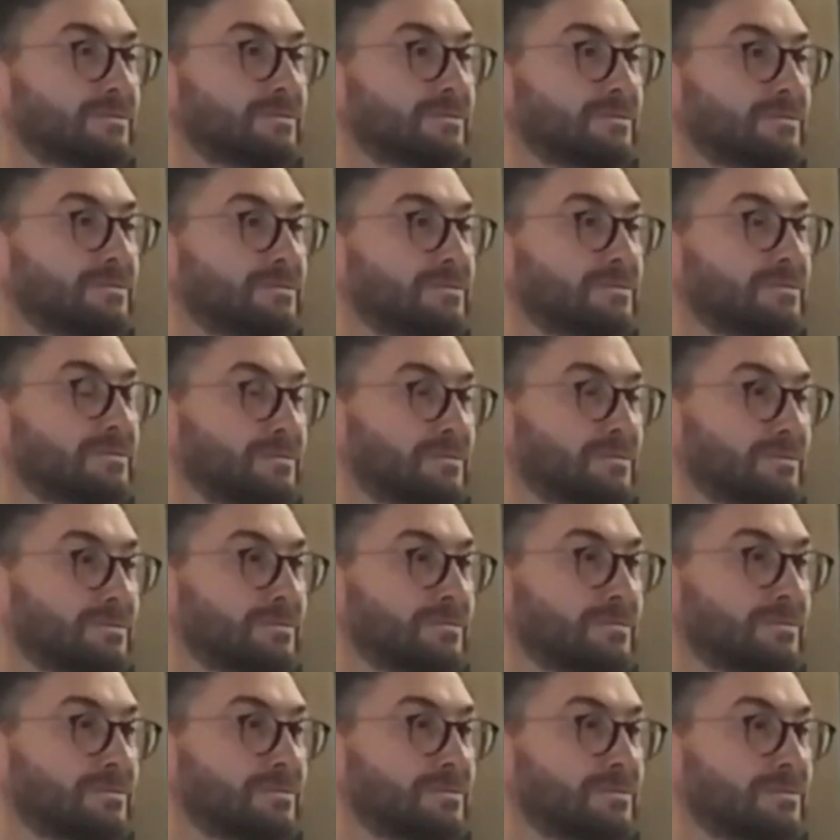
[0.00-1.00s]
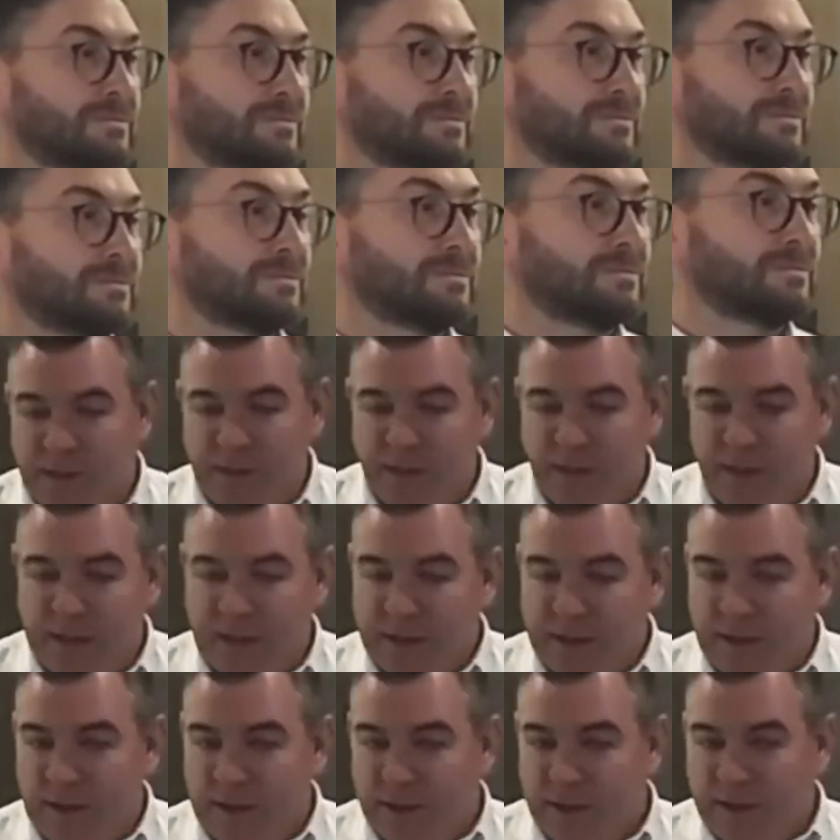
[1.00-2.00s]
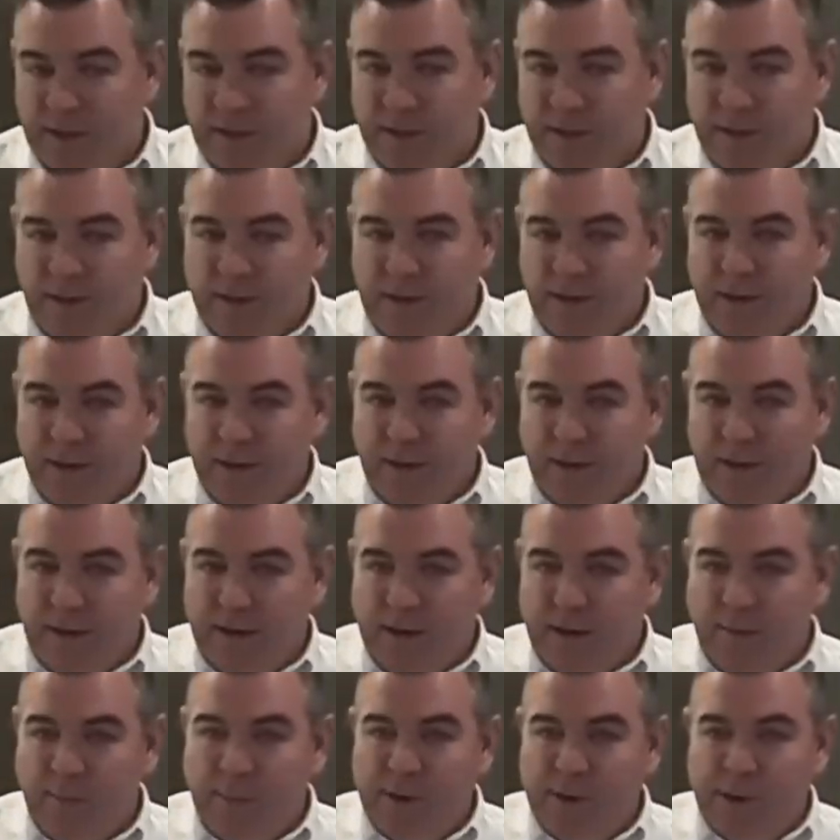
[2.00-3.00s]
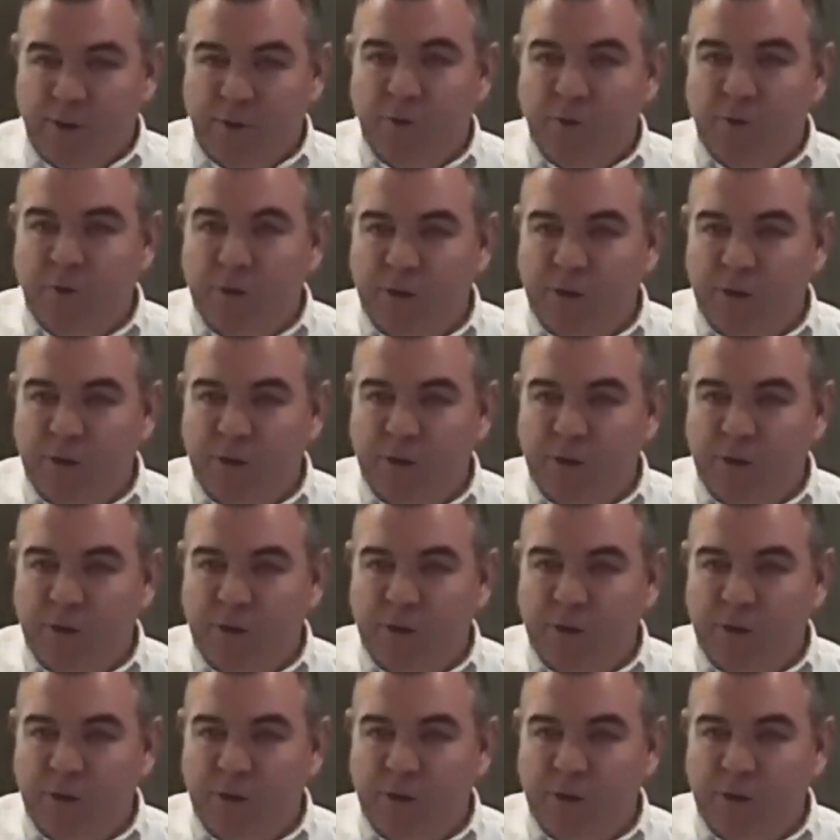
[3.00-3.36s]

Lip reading: of these products exists. And by doing